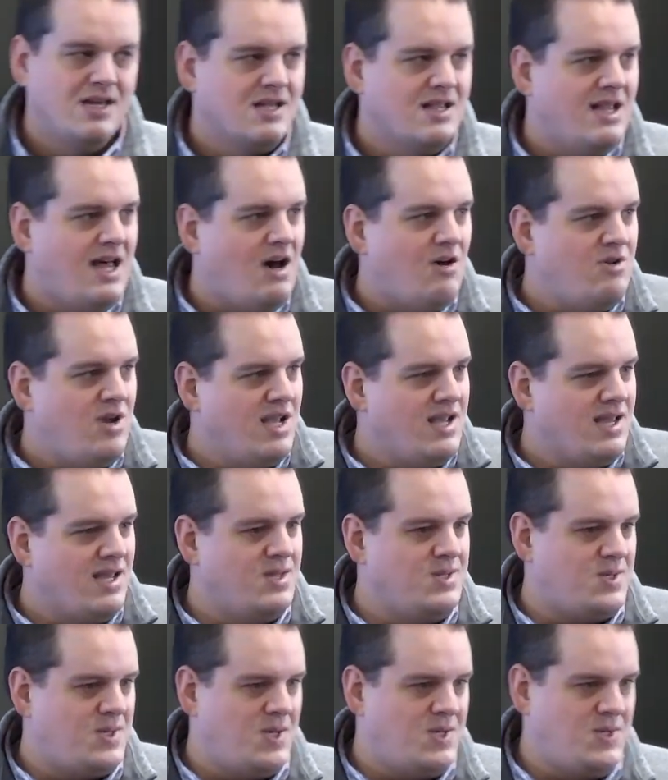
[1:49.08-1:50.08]
Cloud
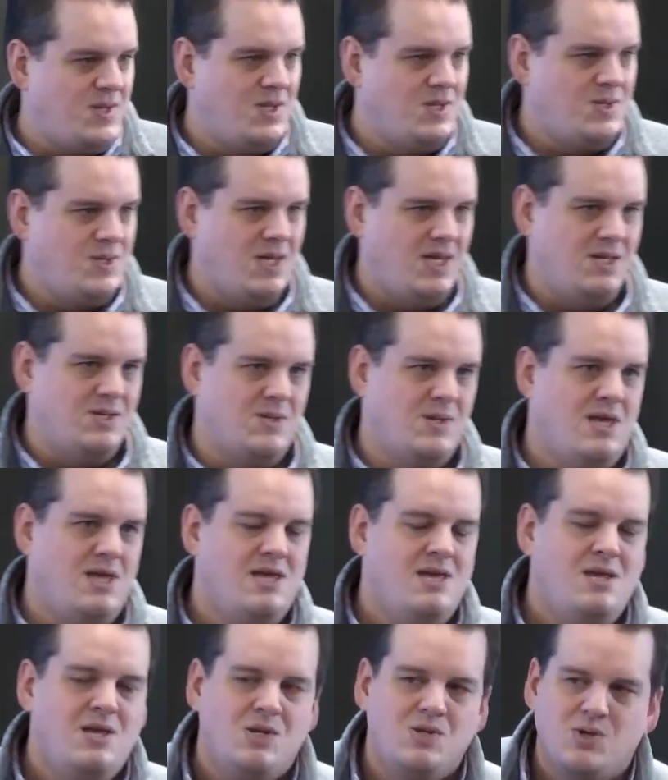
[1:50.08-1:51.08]
inconsistencies.
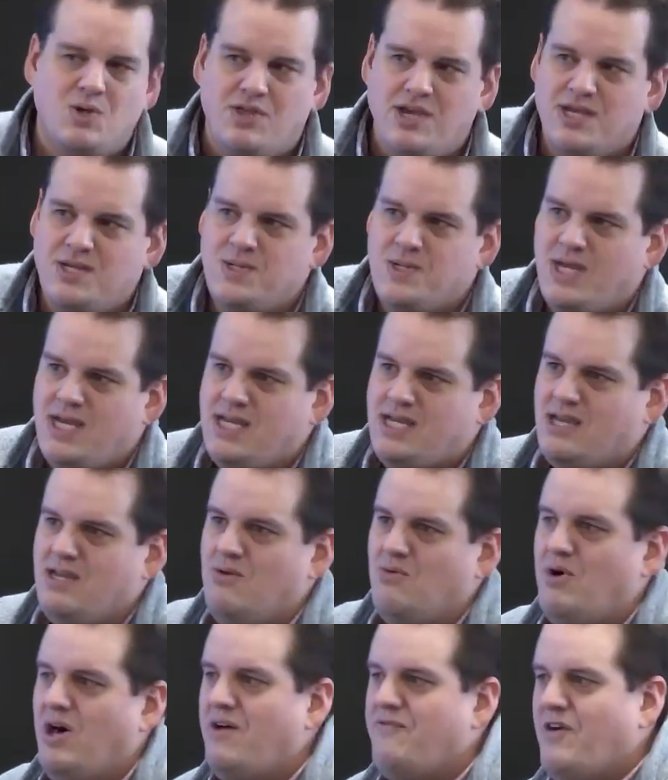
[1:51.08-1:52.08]
So things like,
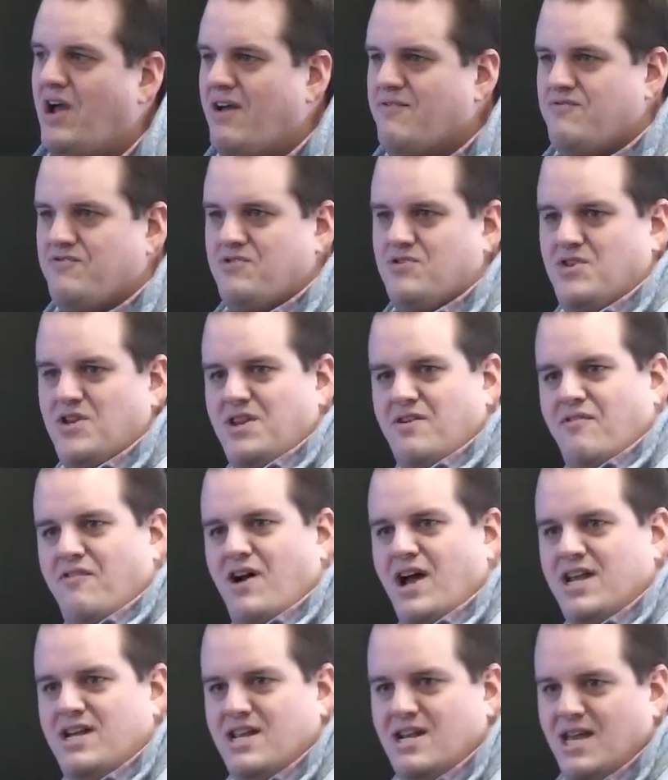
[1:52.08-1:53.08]
well, if I have to
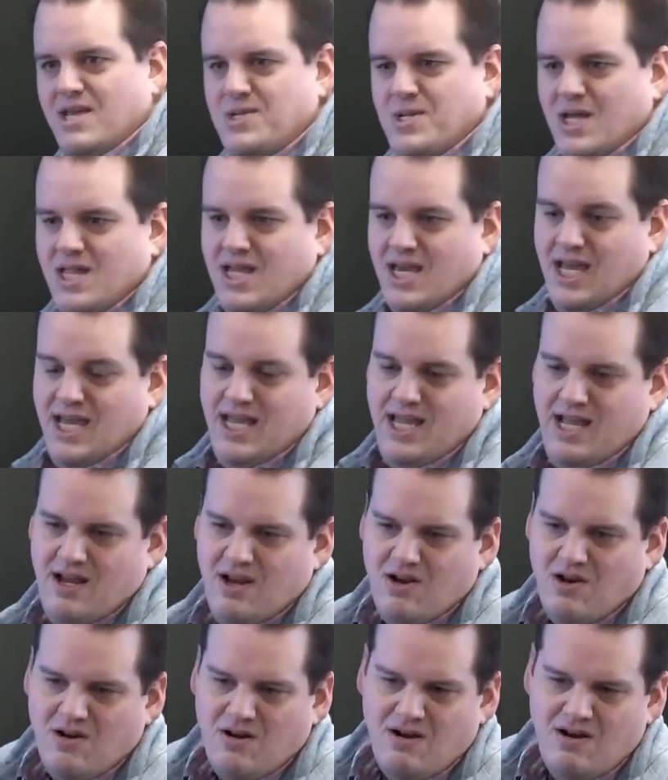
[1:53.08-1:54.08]
define an SLA
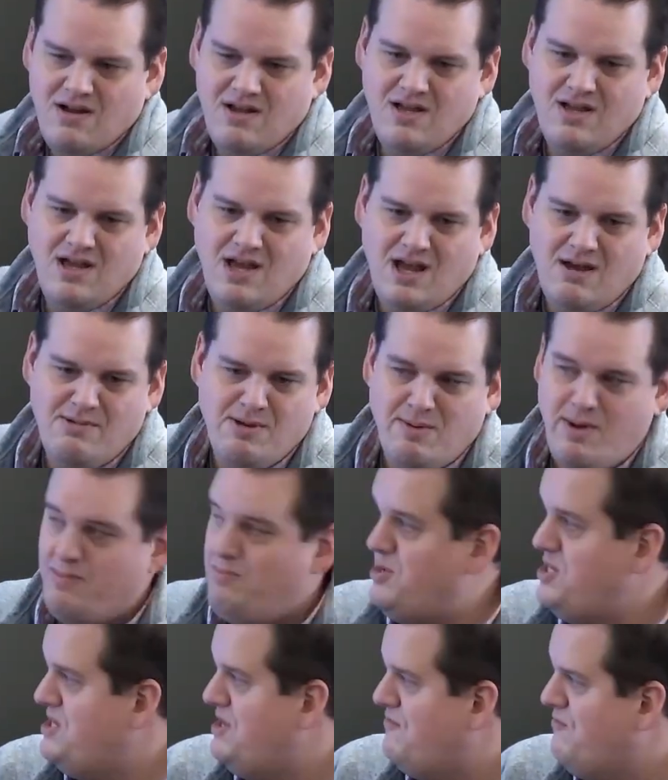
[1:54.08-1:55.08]
here, um, it might
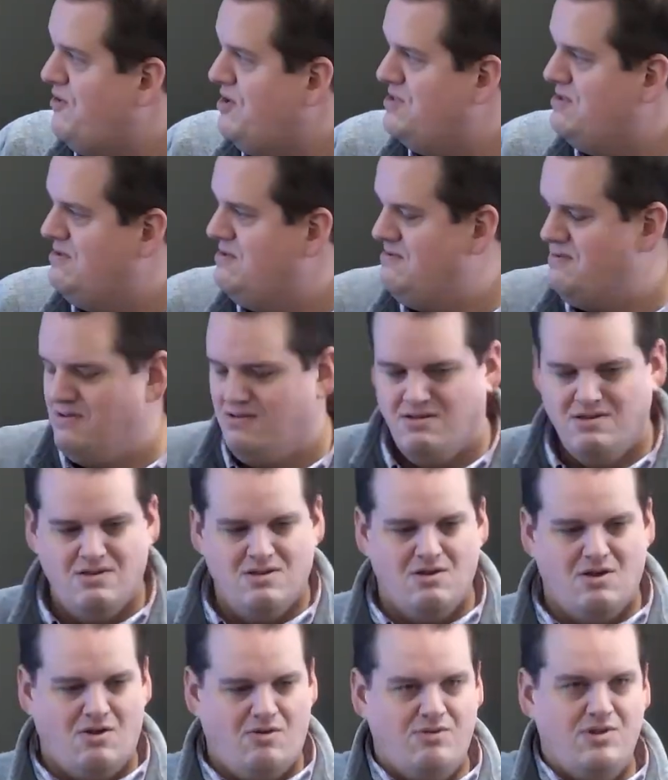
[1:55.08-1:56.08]
be different.
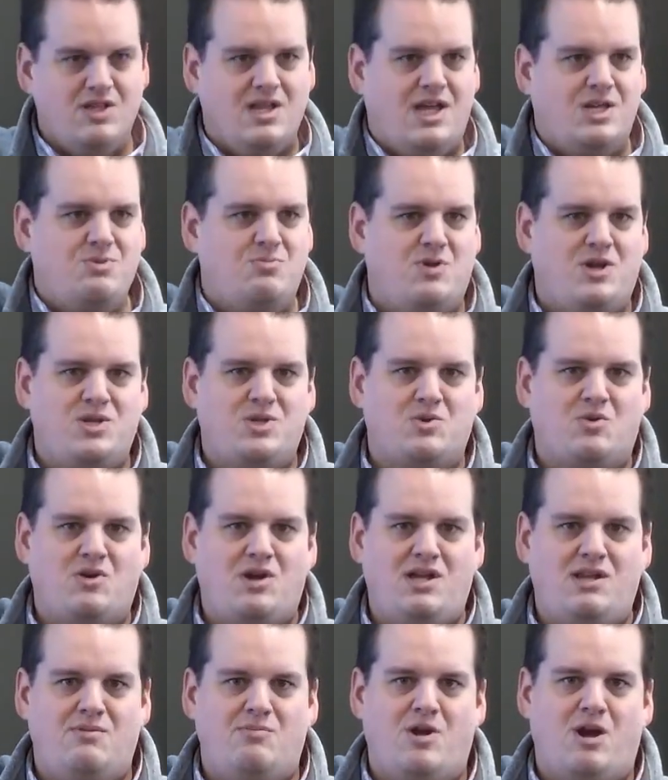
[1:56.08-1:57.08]
Oh, we lost my
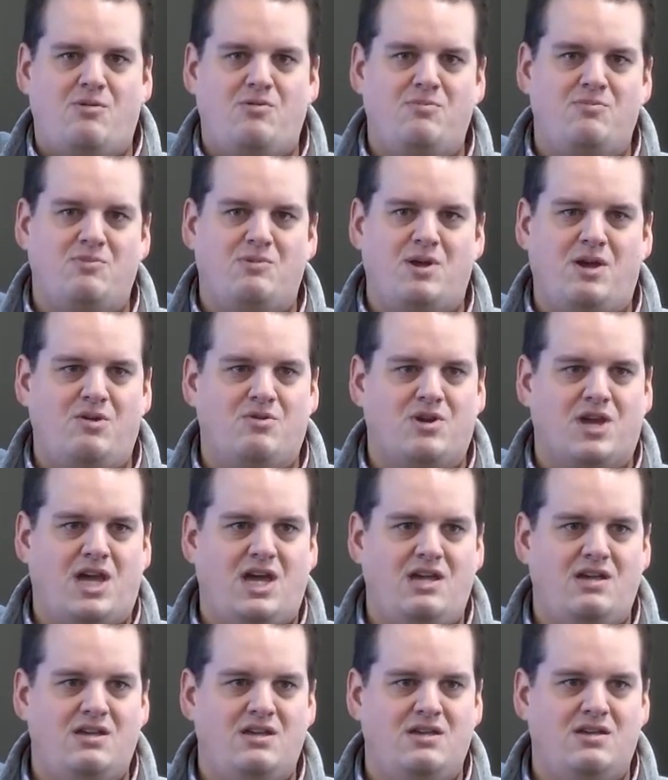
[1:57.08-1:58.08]
screen. Am I, am I
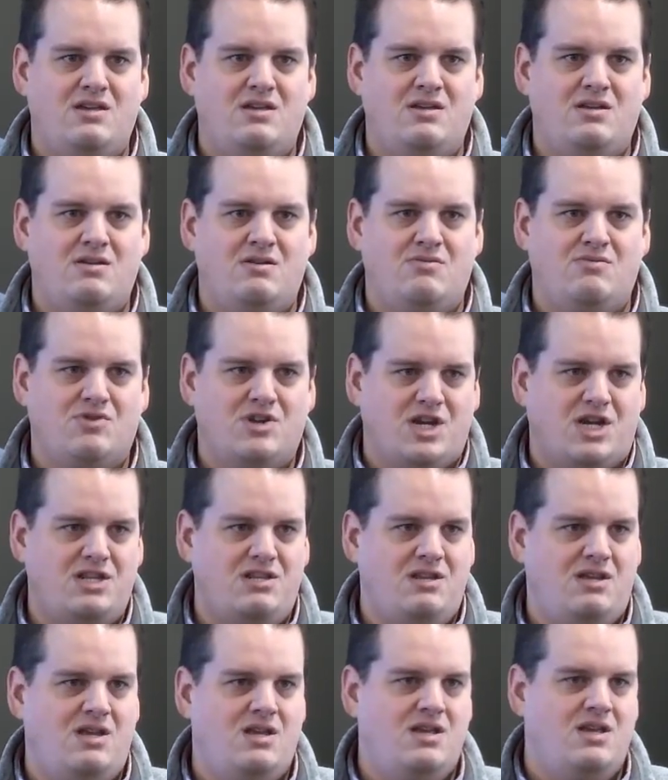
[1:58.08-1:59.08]
okay? We're good?
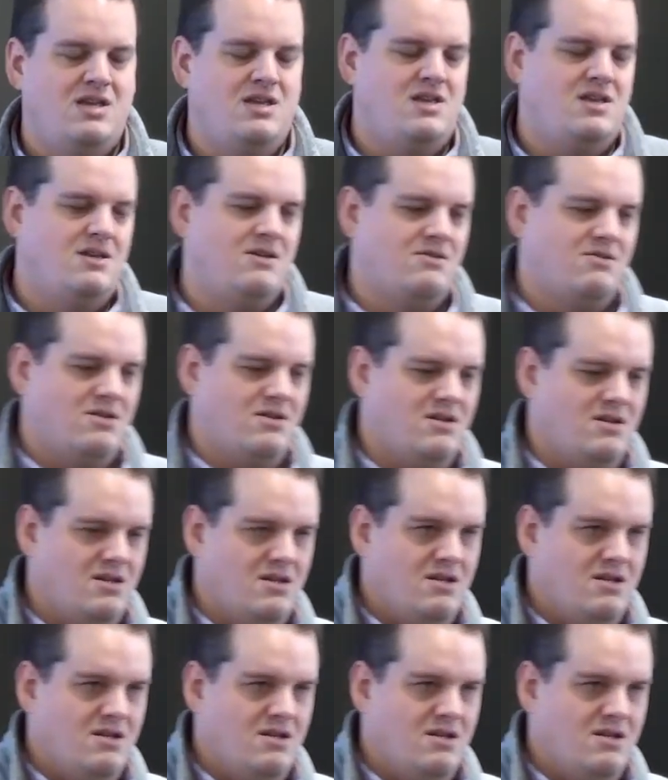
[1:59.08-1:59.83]
okay.